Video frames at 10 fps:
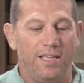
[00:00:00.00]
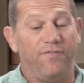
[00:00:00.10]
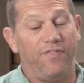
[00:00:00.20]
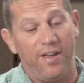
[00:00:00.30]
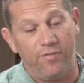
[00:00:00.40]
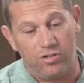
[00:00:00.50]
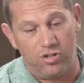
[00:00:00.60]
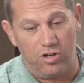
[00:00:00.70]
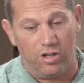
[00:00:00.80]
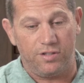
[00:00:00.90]
is favourite,
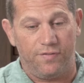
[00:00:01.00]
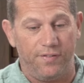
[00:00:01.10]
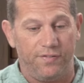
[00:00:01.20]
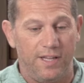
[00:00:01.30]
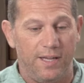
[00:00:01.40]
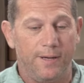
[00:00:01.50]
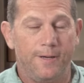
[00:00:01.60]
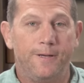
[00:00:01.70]
$2.50.